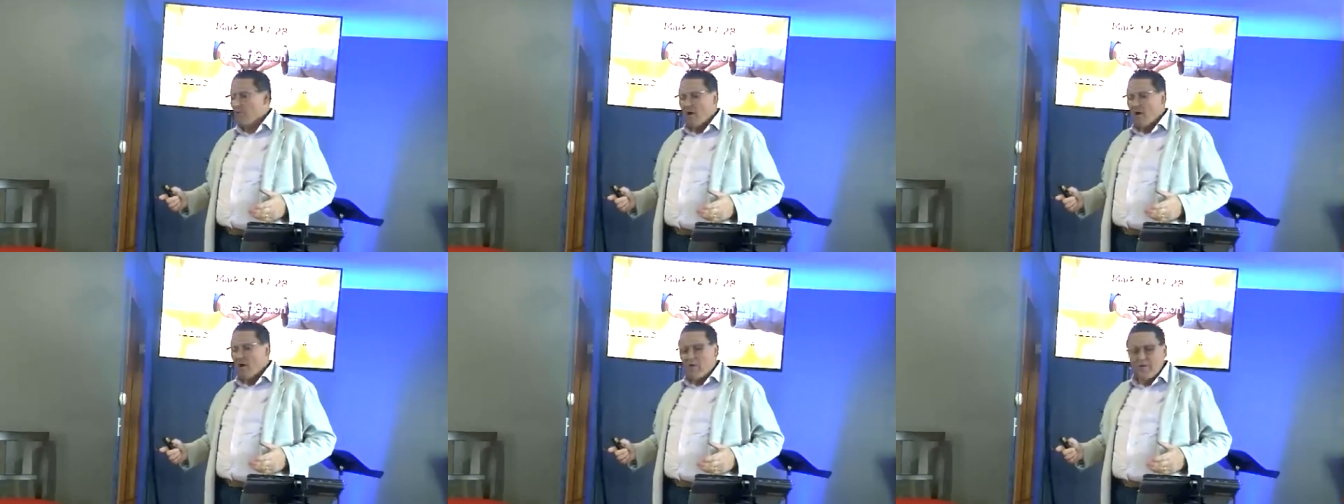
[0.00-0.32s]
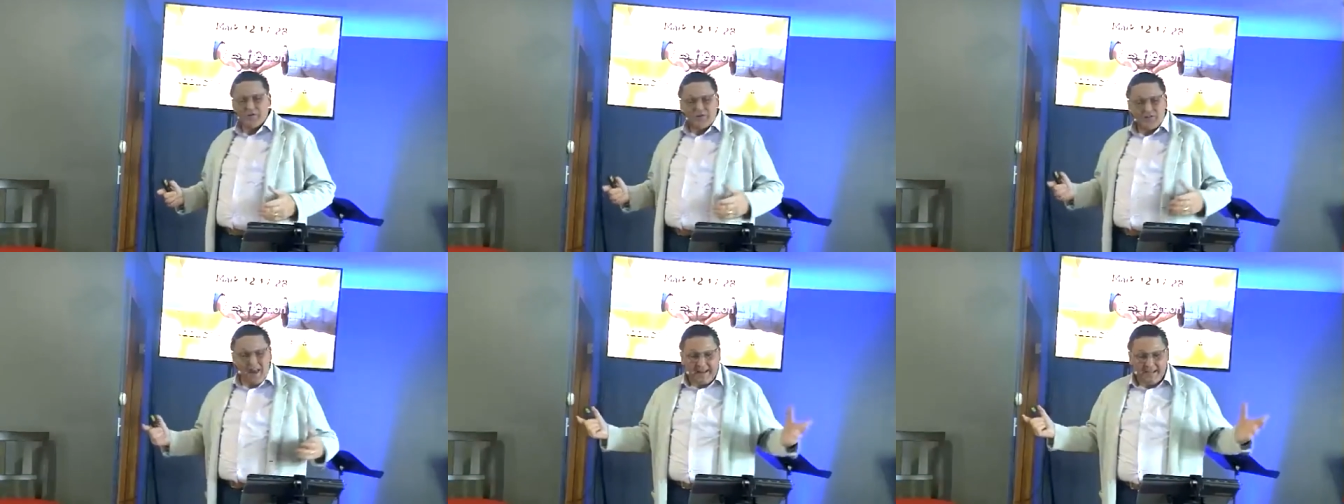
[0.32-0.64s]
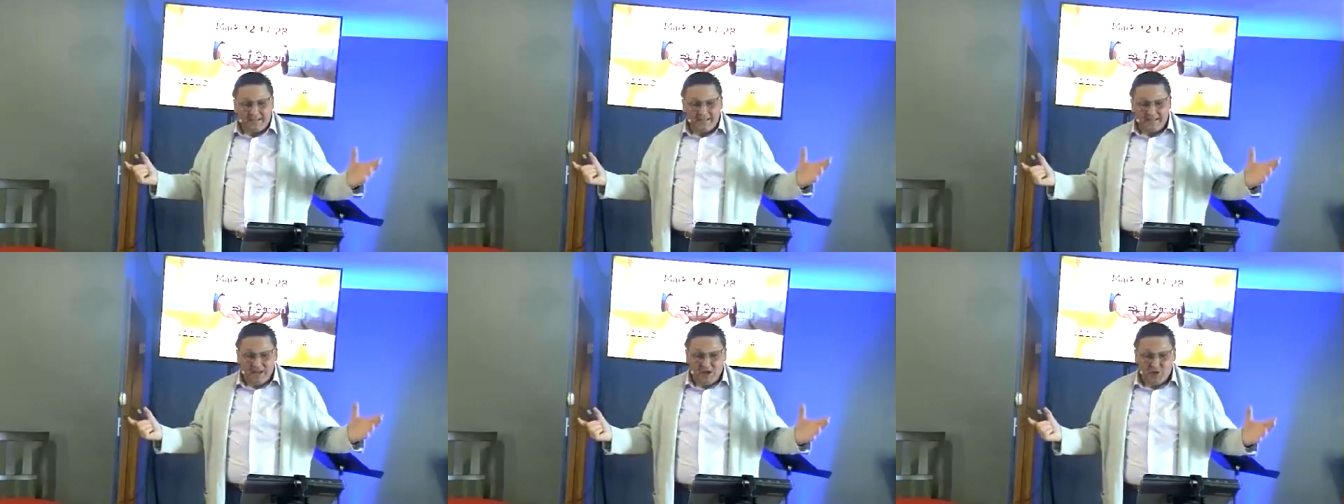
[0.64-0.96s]
around the
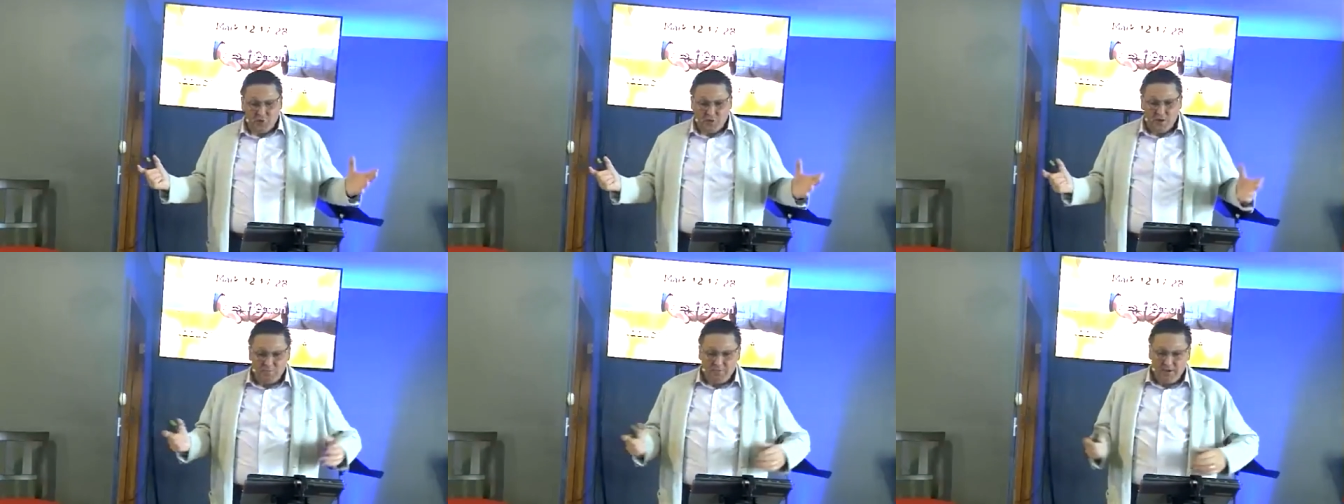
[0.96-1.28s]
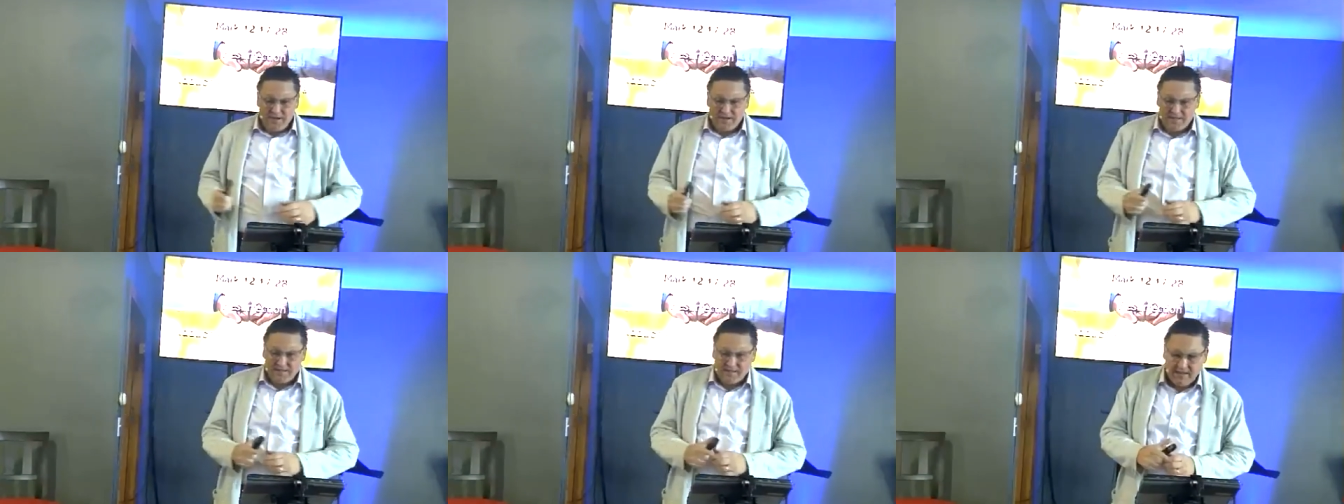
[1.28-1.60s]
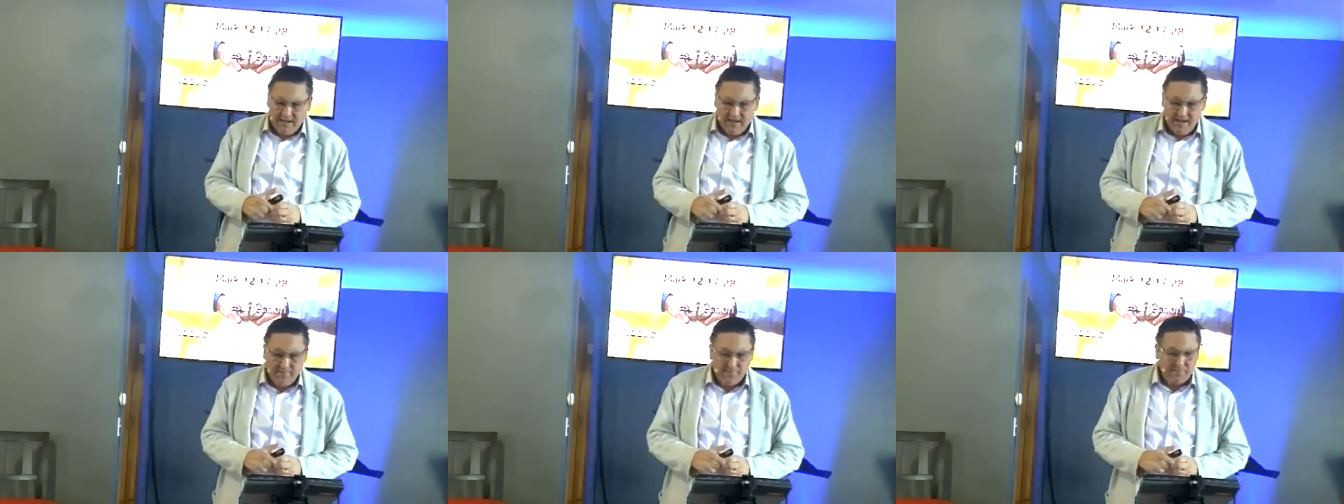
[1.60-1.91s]
second century
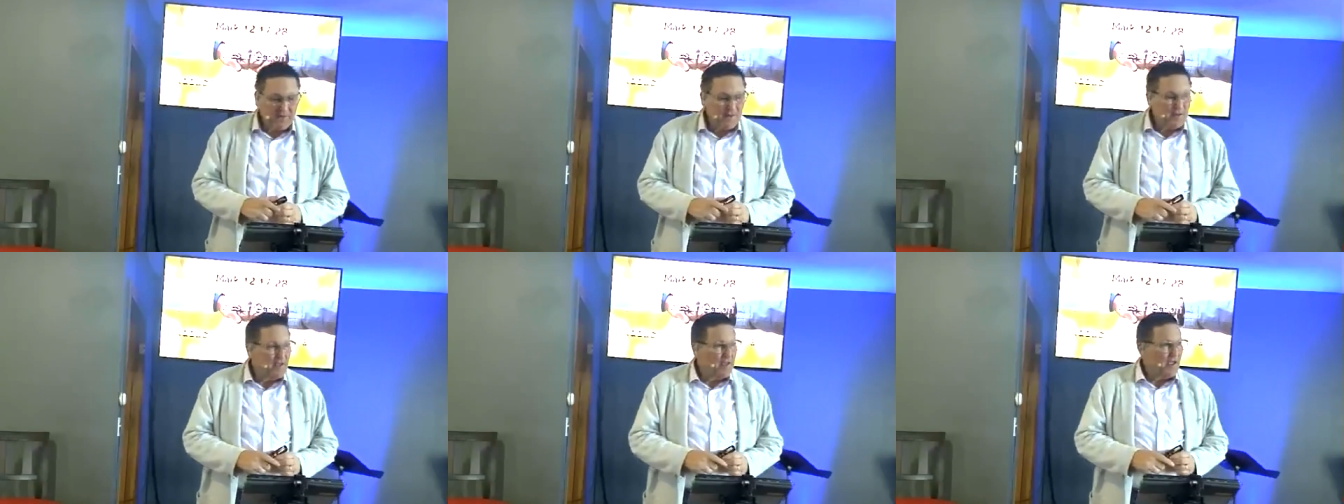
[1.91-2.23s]
BC,